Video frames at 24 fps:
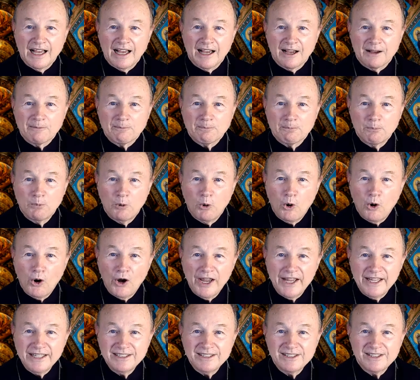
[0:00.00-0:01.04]

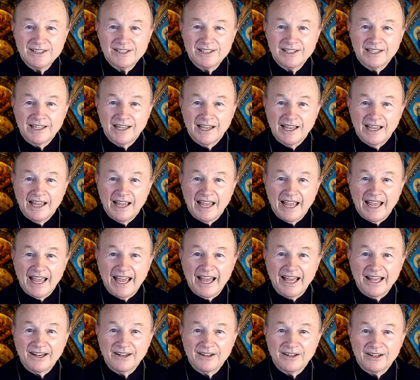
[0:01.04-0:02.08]
points
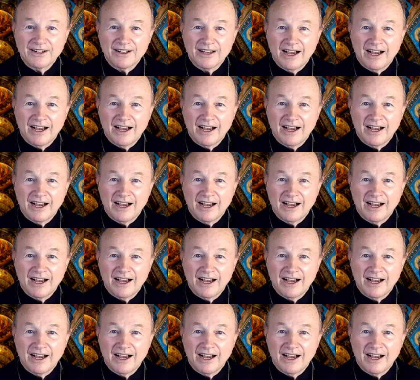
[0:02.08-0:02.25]
and